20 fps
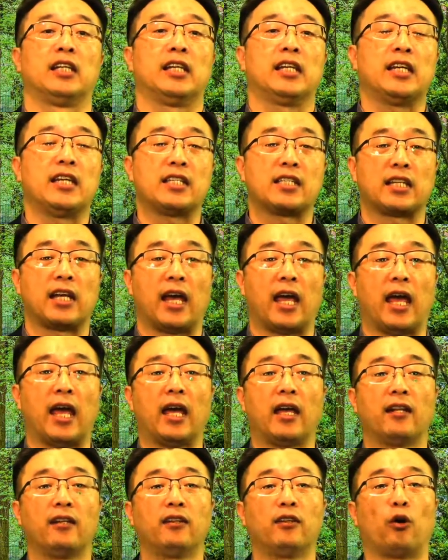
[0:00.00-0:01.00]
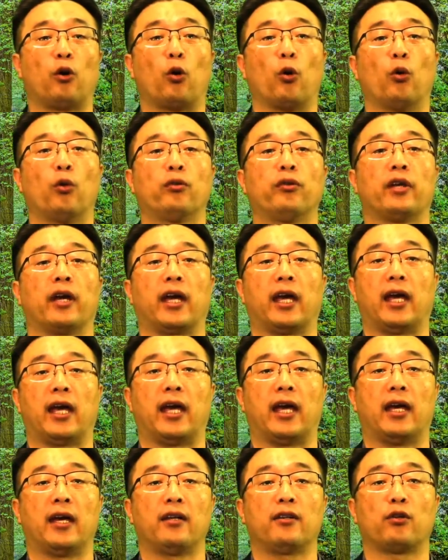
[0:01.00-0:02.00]
his hand on the
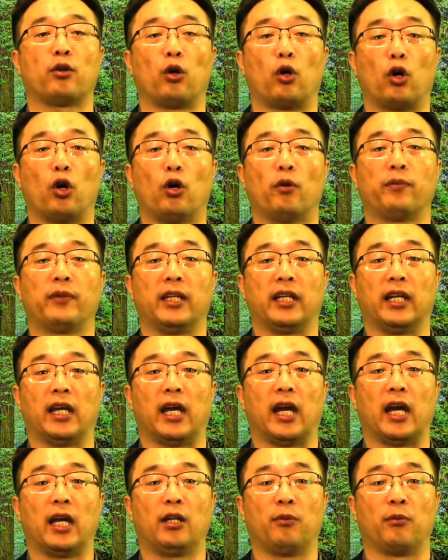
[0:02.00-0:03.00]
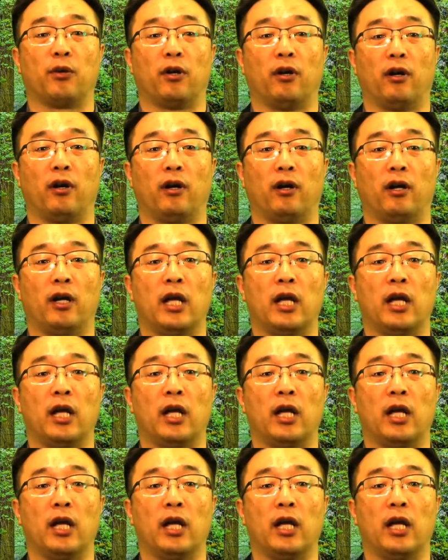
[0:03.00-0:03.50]
head of the animal.